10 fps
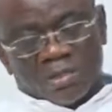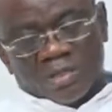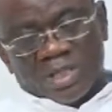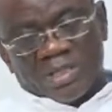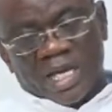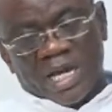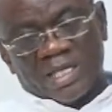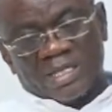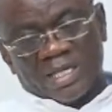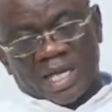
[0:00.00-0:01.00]
They turned
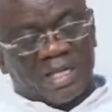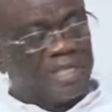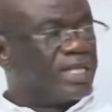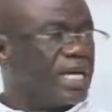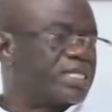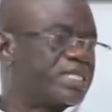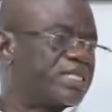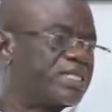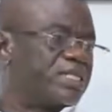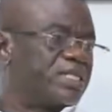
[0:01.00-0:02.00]
it against
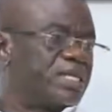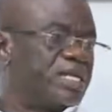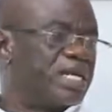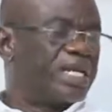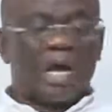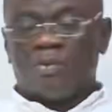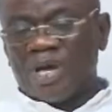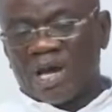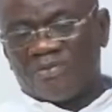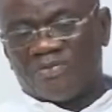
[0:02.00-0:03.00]
us, and now
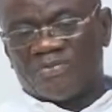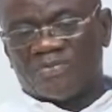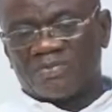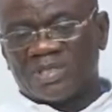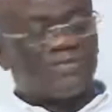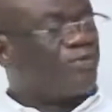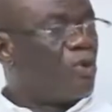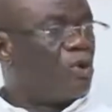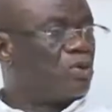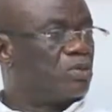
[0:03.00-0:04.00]
we have just
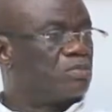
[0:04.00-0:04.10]
4.